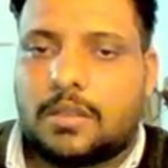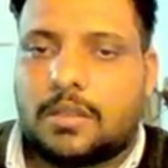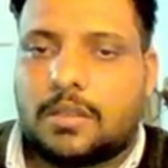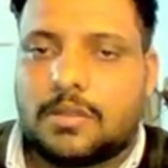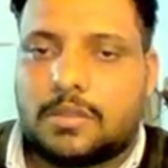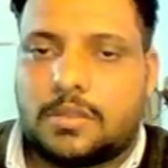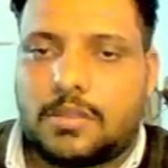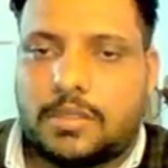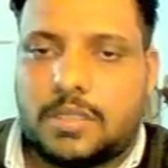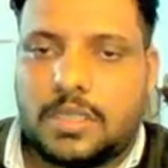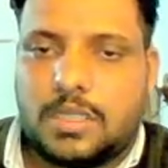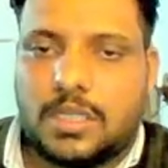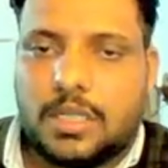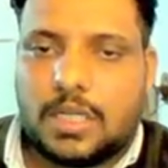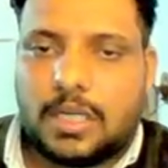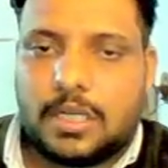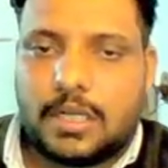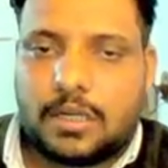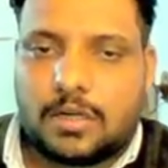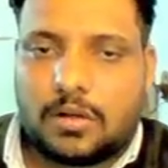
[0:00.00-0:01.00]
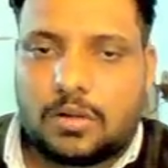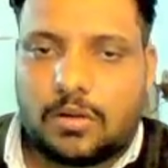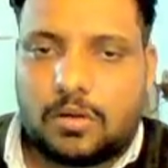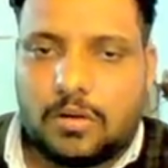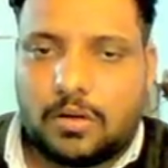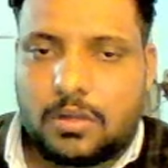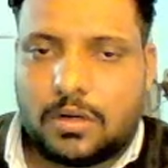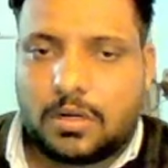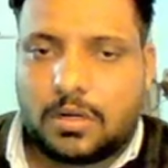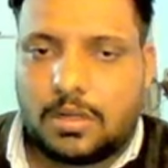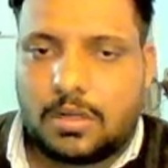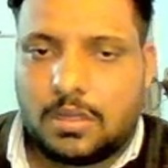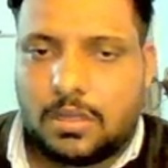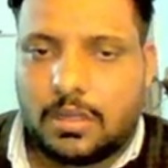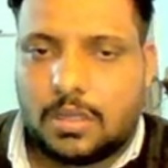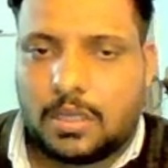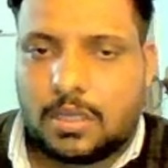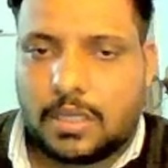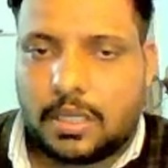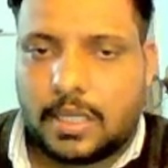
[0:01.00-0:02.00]
gr, or
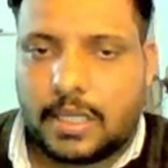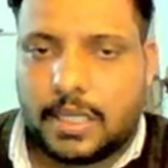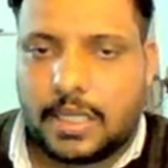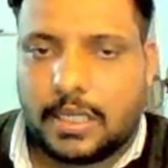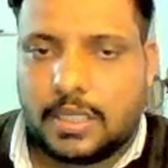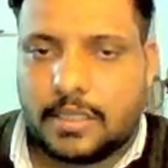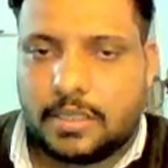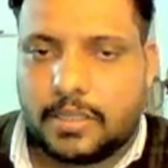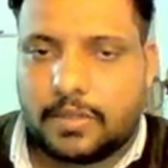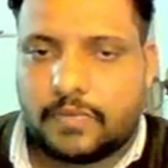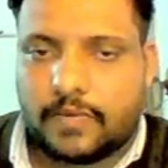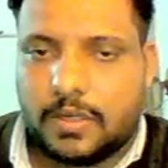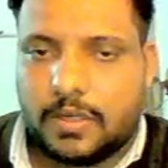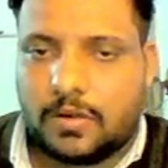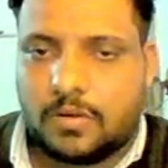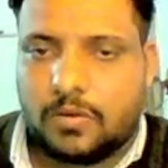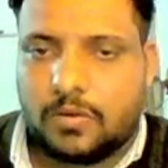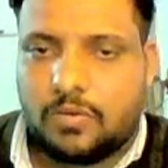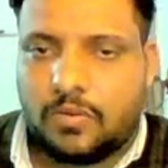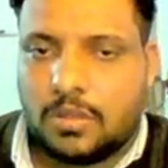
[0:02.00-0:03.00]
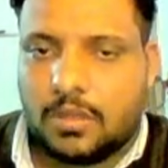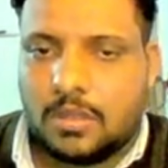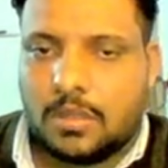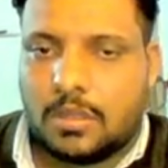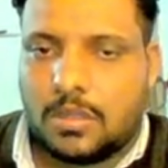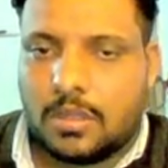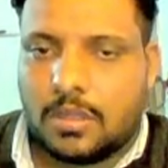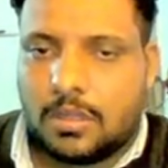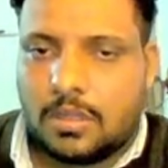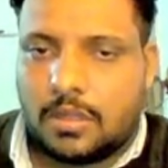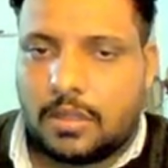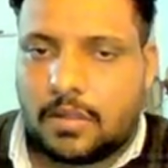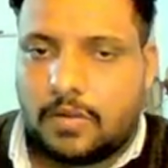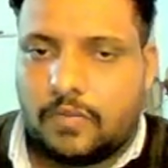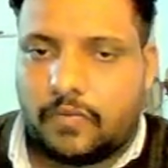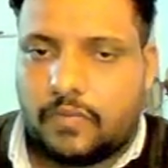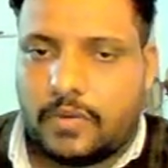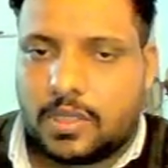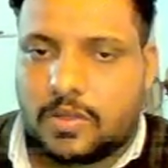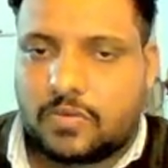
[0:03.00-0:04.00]
n is equal to
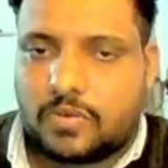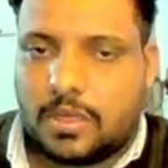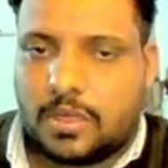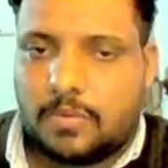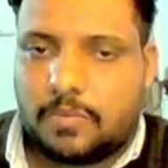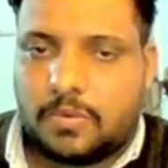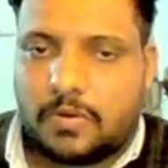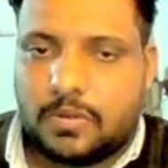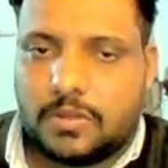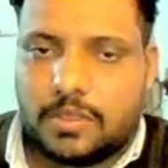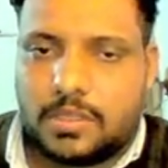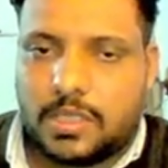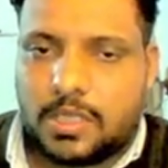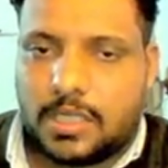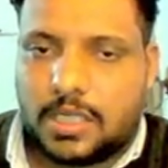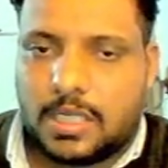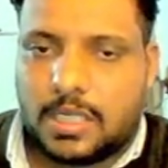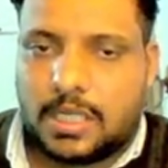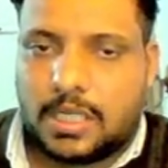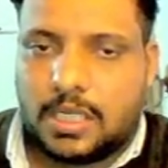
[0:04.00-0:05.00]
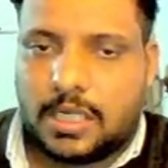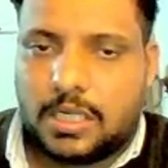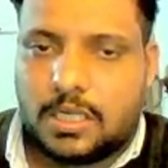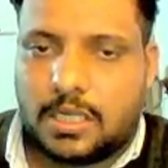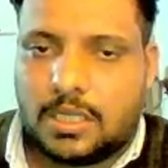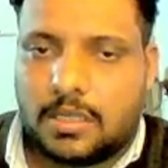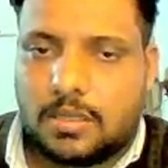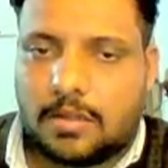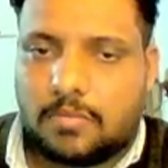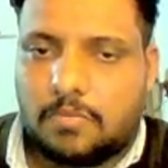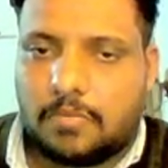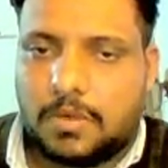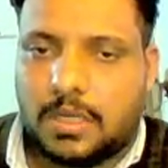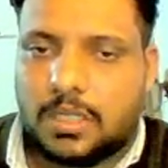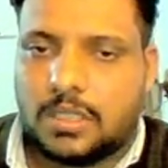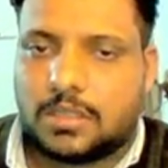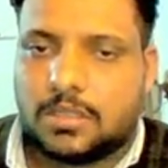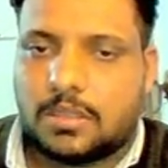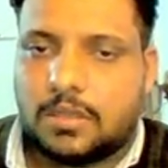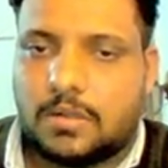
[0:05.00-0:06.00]
v square upon gr
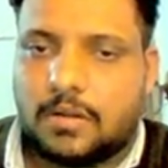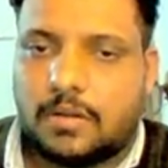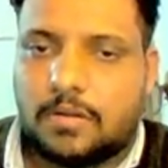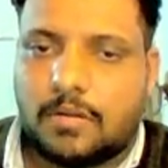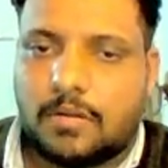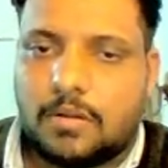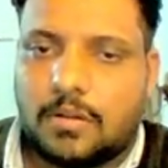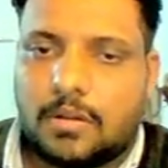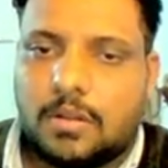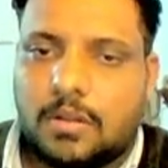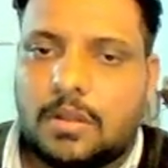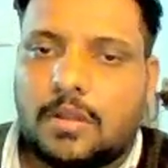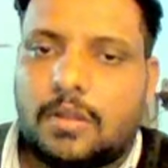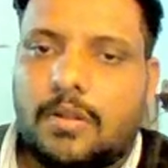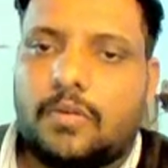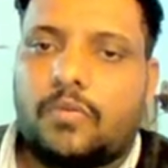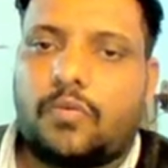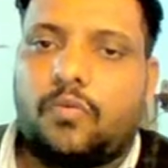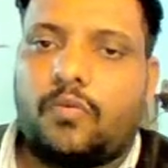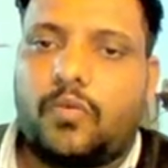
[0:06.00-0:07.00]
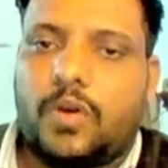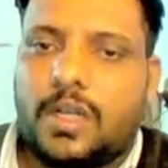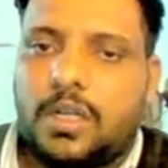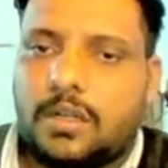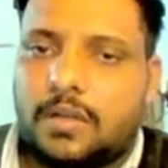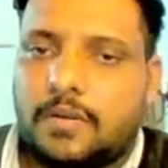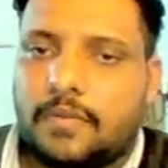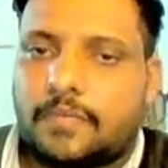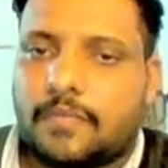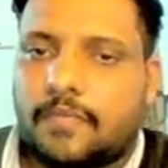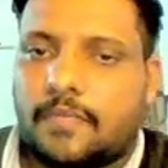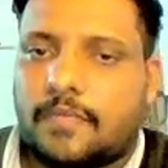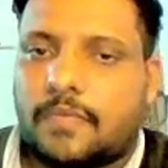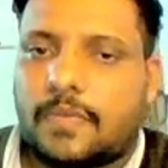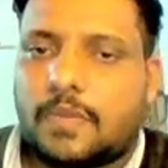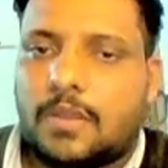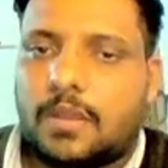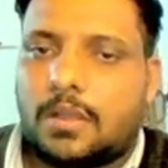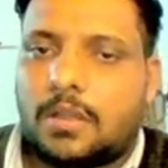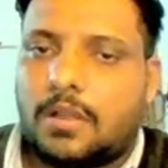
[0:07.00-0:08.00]
plus 1.
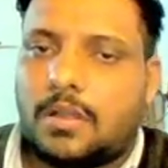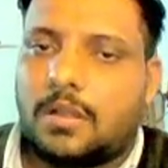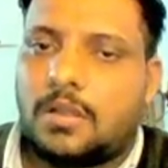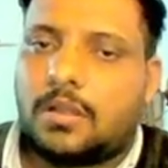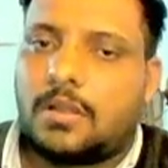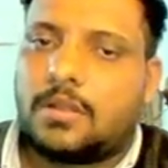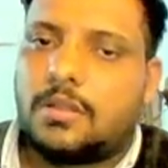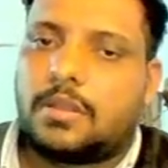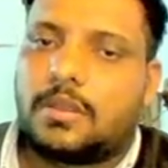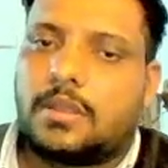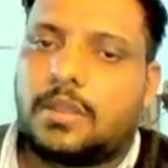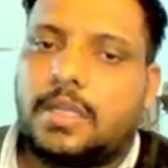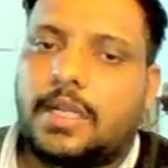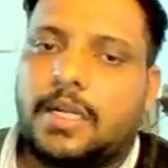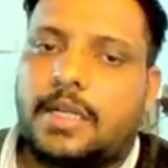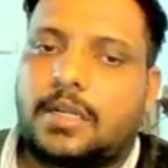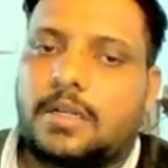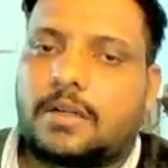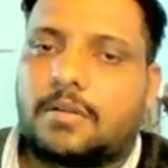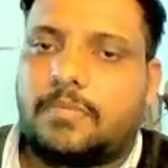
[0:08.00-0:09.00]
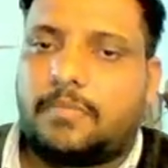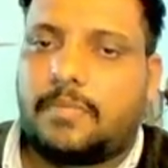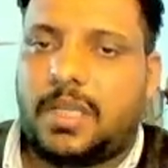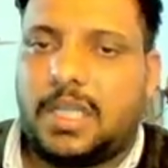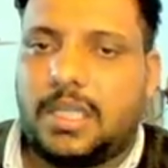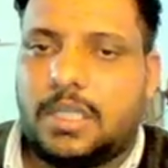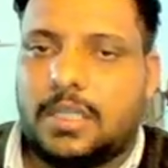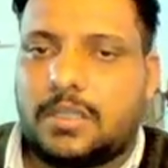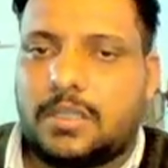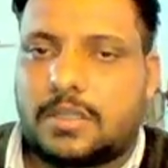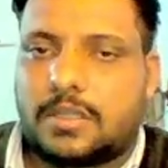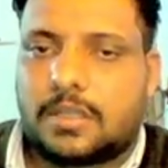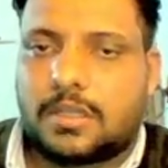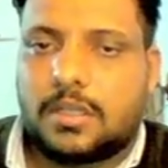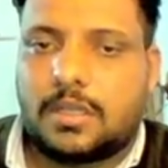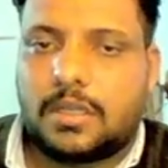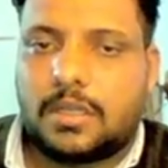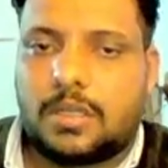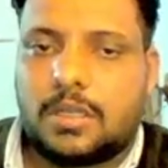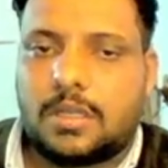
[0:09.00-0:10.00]
That
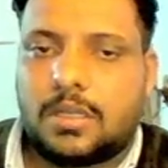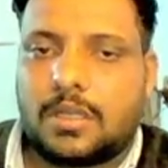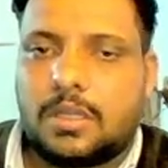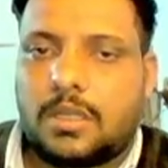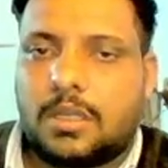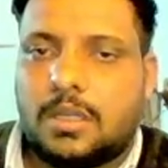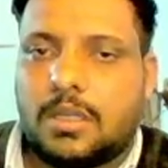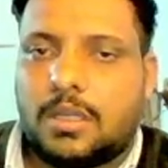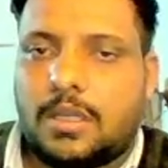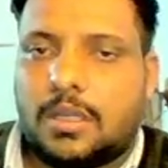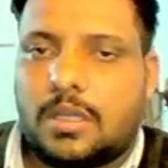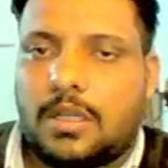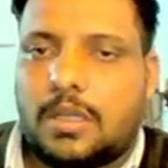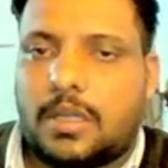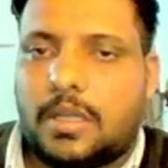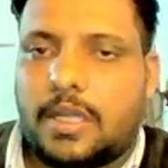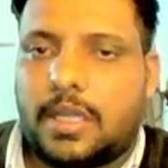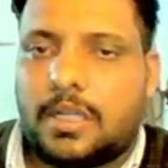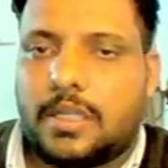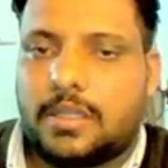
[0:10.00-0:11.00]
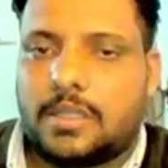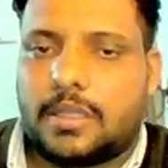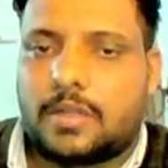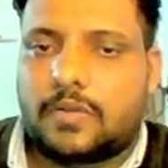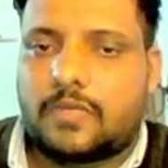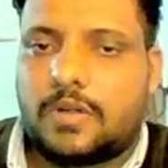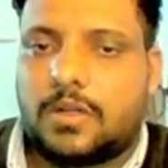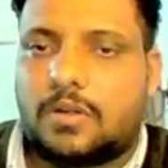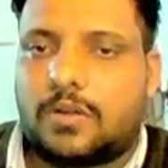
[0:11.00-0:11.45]
means n is equal